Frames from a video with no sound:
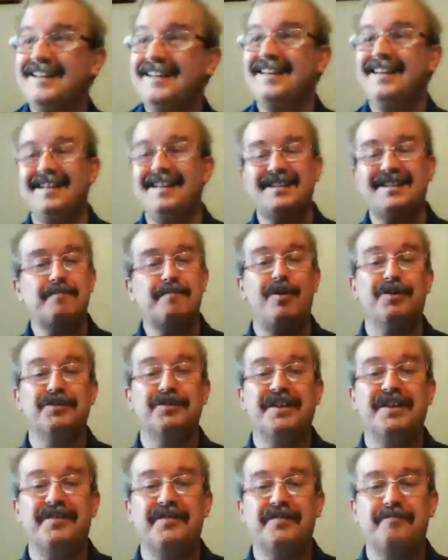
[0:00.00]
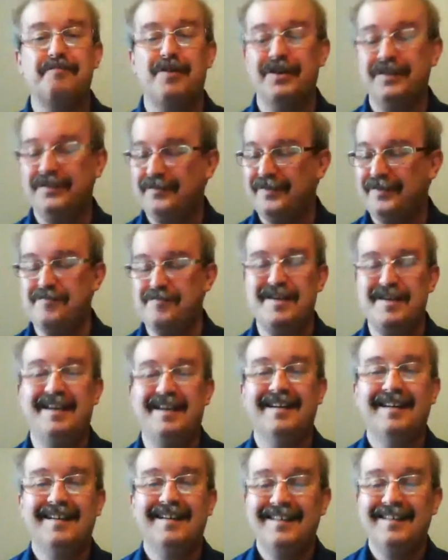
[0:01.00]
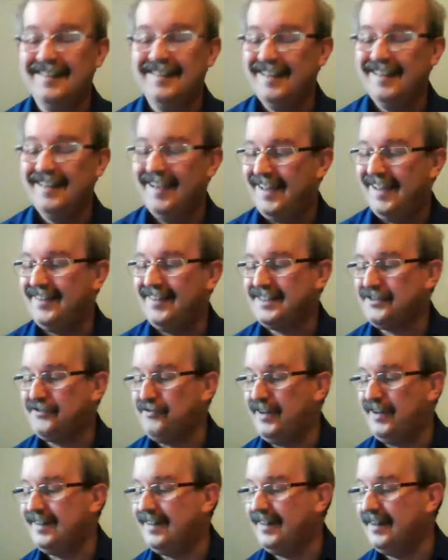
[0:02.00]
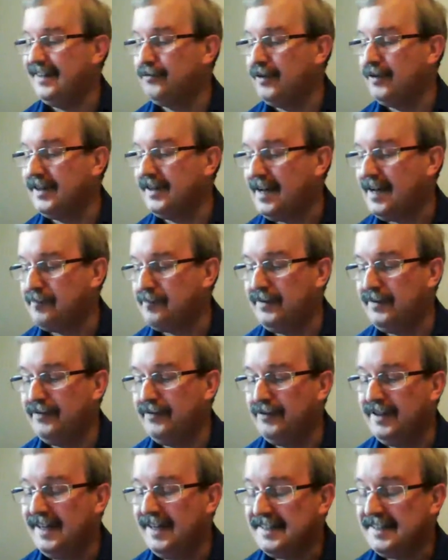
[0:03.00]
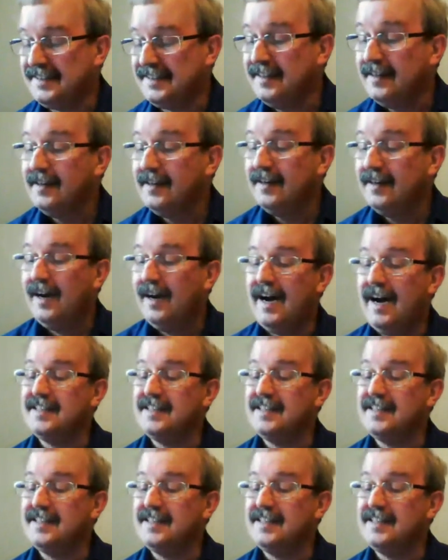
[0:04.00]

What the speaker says: That's a positive point for me. Yeah, that's great. I am quite happy with that.